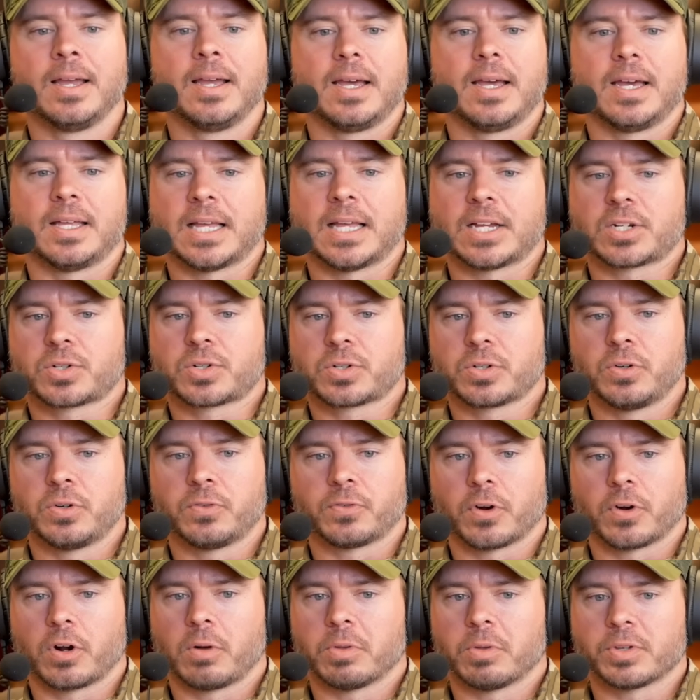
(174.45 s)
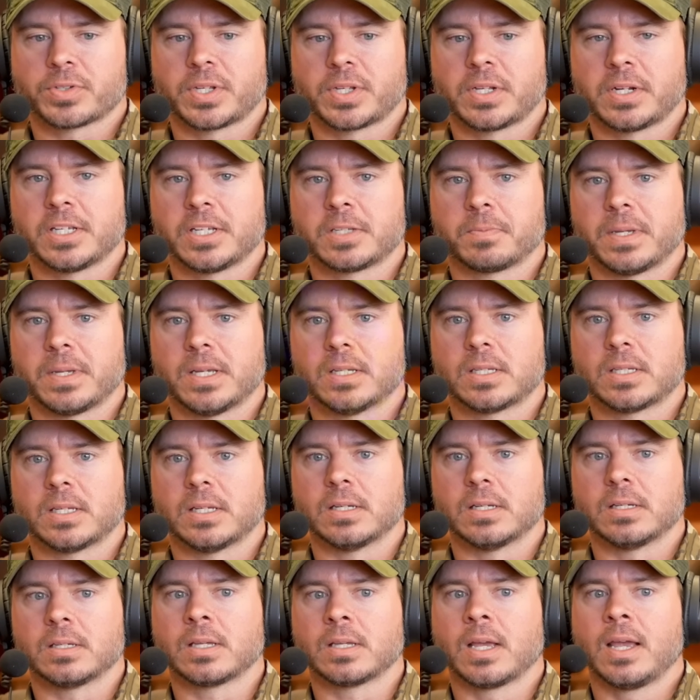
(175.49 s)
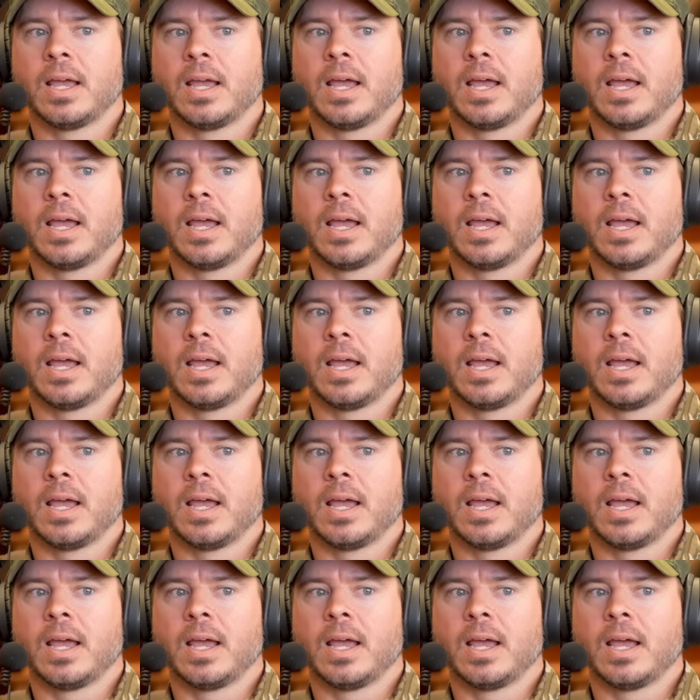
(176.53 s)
And that's true for almost any species.